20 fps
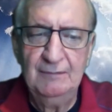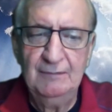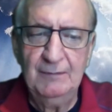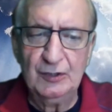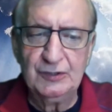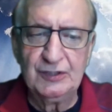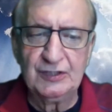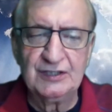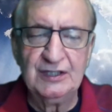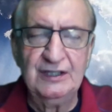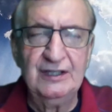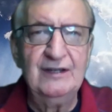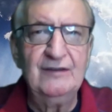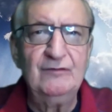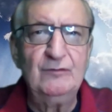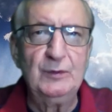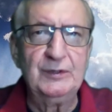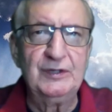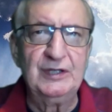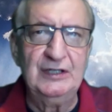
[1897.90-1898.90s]
Moses
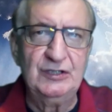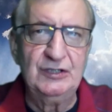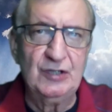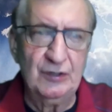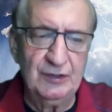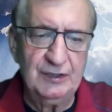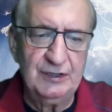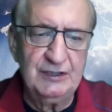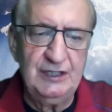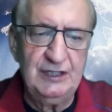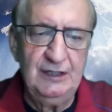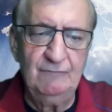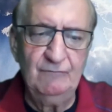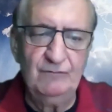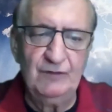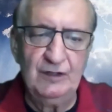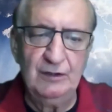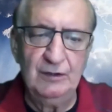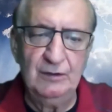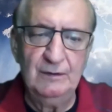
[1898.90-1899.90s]
lived with eternity in
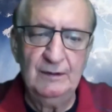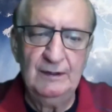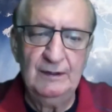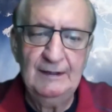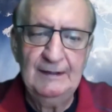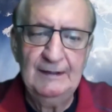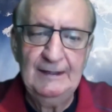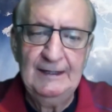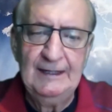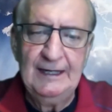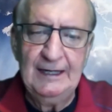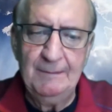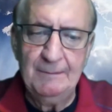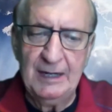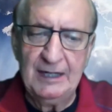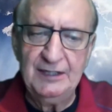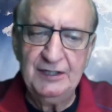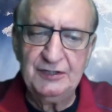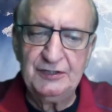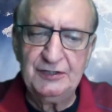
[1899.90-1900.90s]
view. He
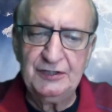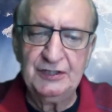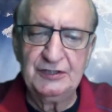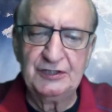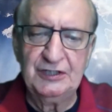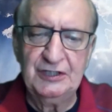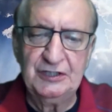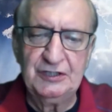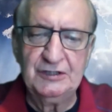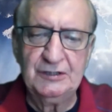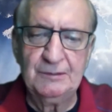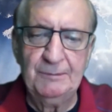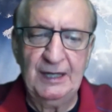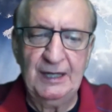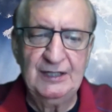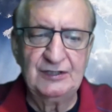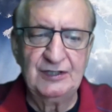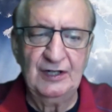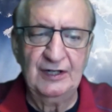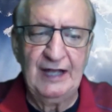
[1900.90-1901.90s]
made his decisions
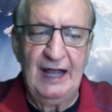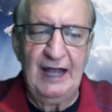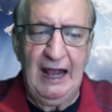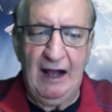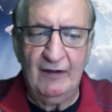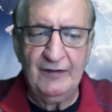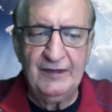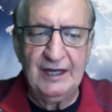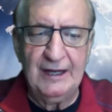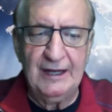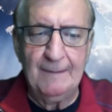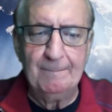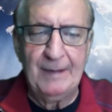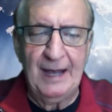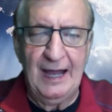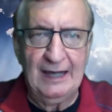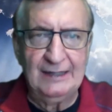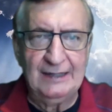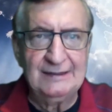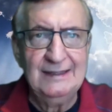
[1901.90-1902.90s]
based on how they
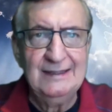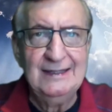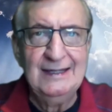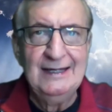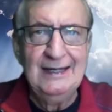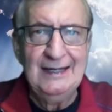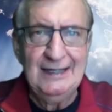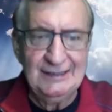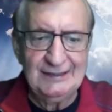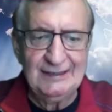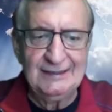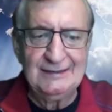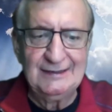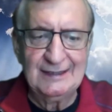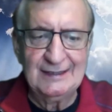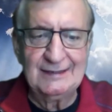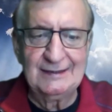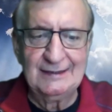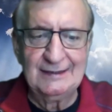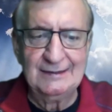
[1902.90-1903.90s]
impact his
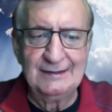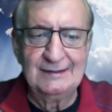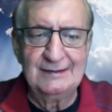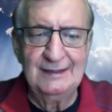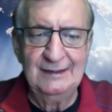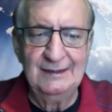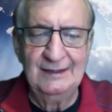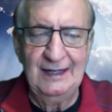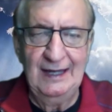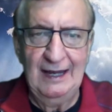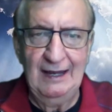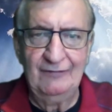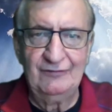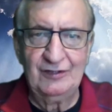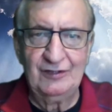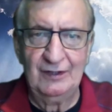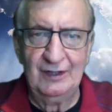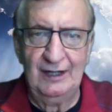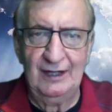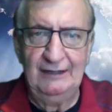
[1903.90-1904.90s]
existence in the
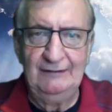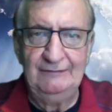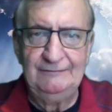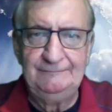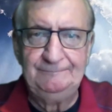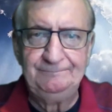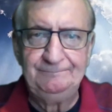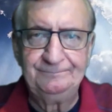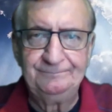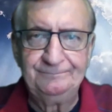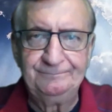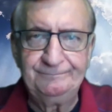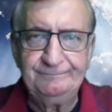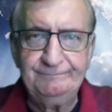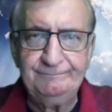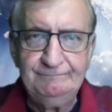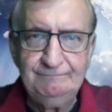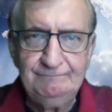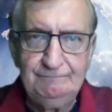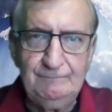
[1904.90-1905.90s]
afterlife.
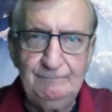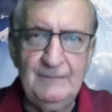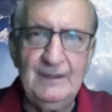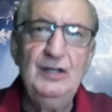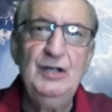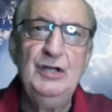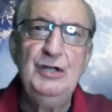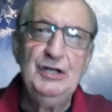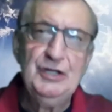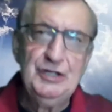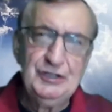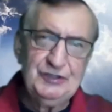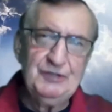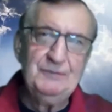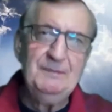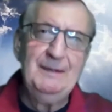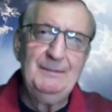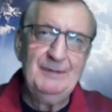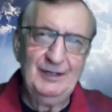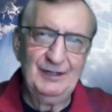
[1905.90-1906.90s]
So
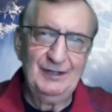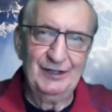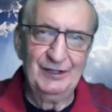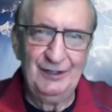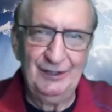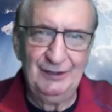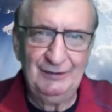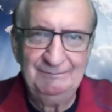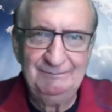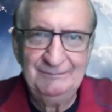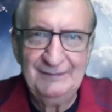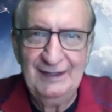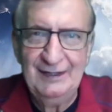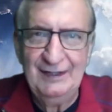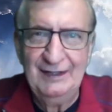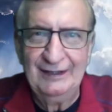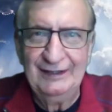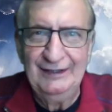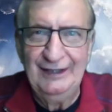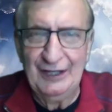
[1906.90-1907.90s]
maybe a little
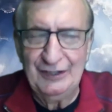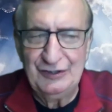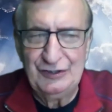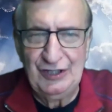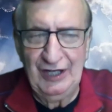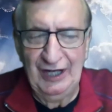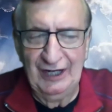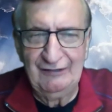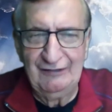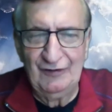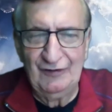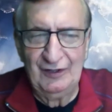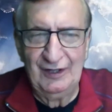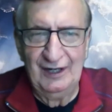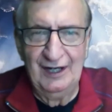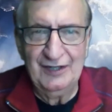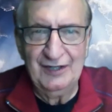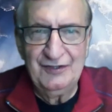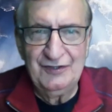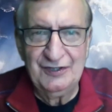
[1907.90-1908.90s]
gut check
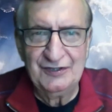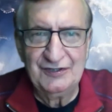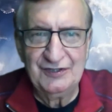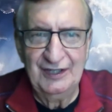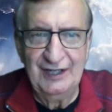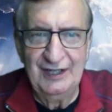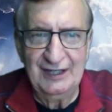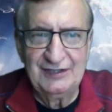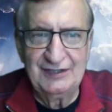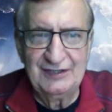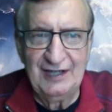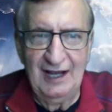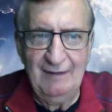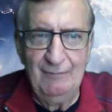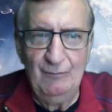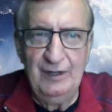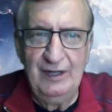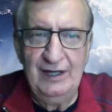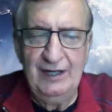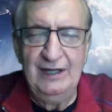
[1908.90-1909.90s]
for us is the next
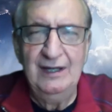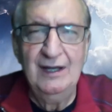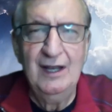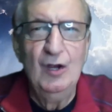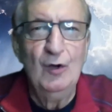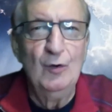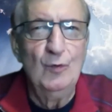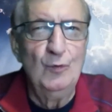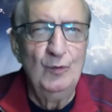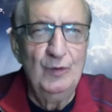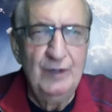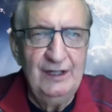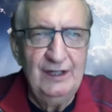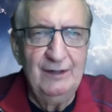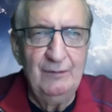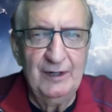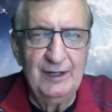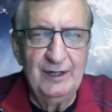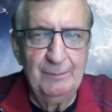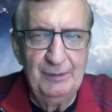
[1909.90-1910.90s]
time we
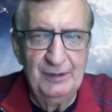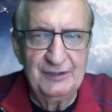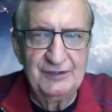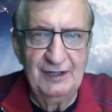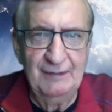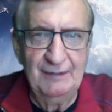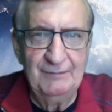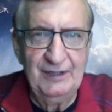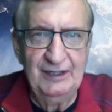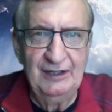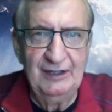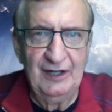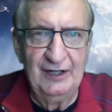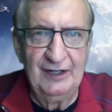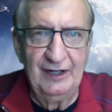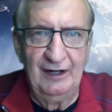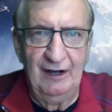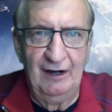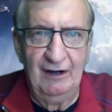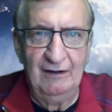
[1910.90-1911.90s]
really want to put something
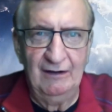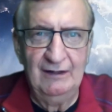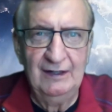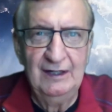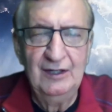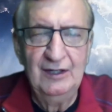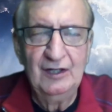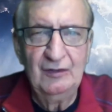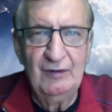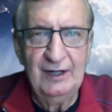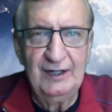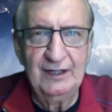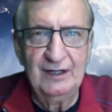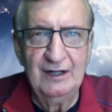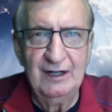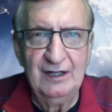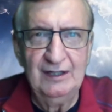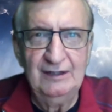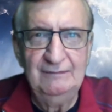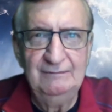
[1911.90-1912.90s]
on our credit
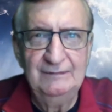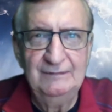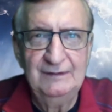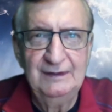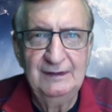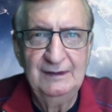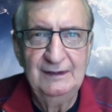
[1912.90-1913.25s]
card,